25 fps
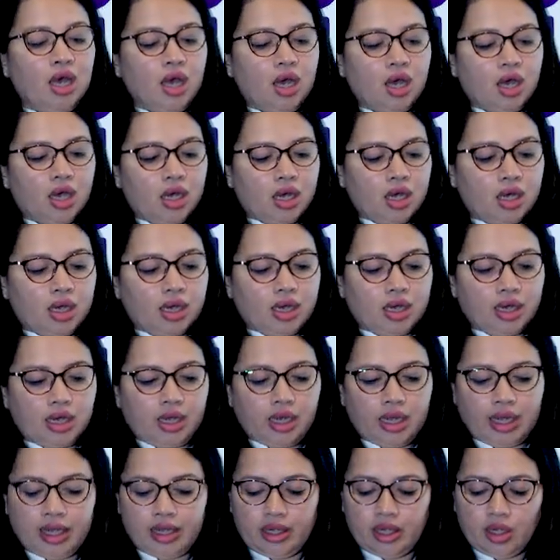
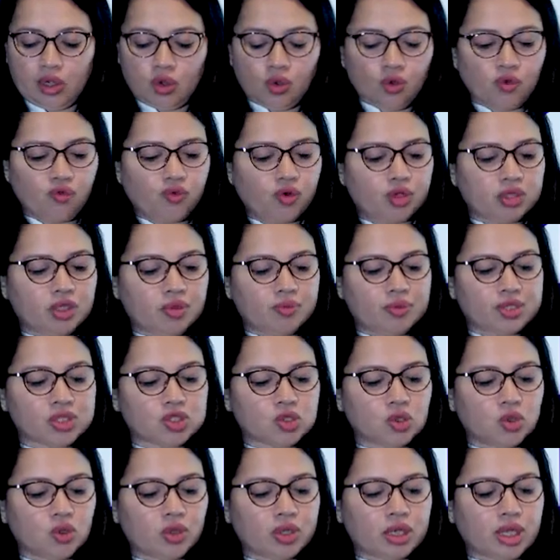And look for the
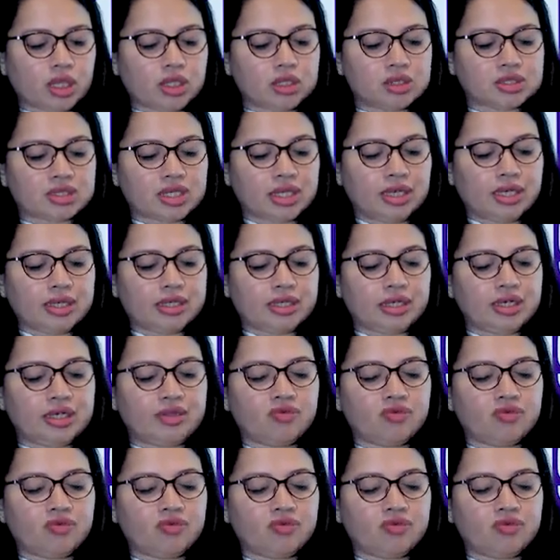musculoskeletal